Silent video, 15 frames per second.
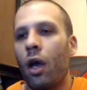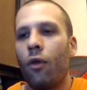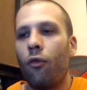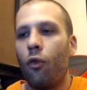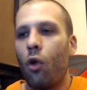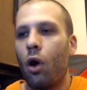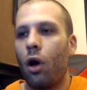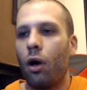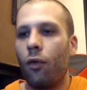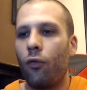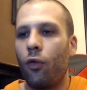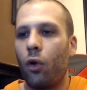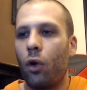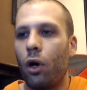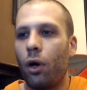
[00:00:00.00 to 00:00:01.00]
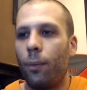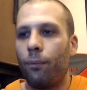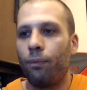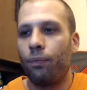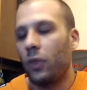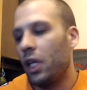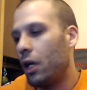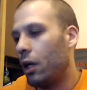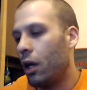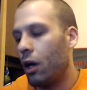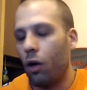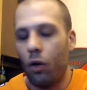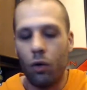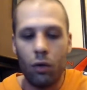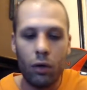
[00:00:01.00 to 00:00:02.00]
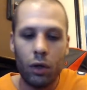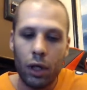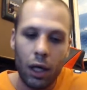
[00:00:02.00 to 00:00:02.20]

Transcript: for you know,